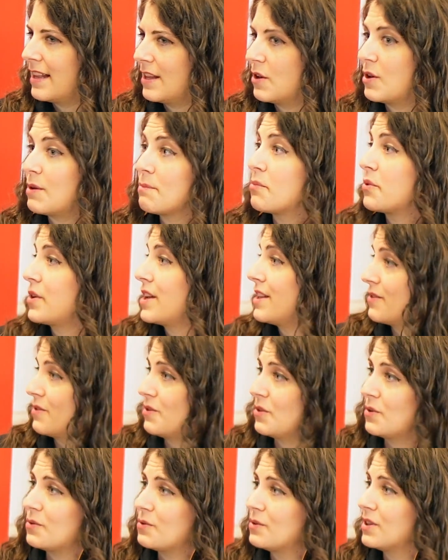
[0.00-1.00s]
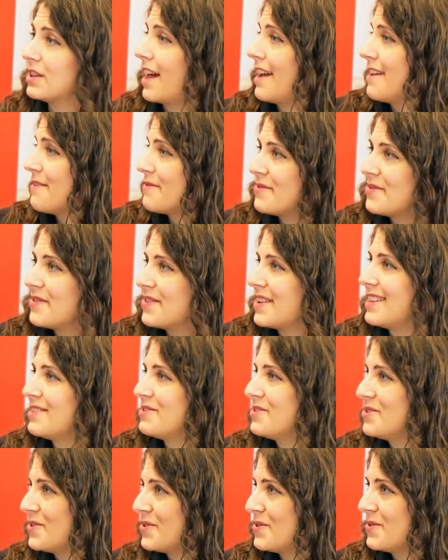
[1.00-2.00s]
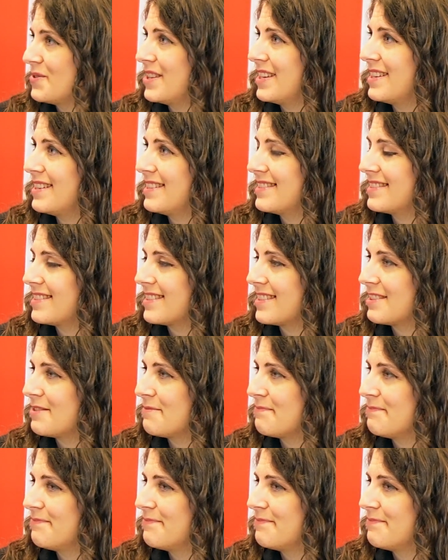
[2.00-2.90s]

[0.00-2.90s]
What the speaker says: you can breathe new life into these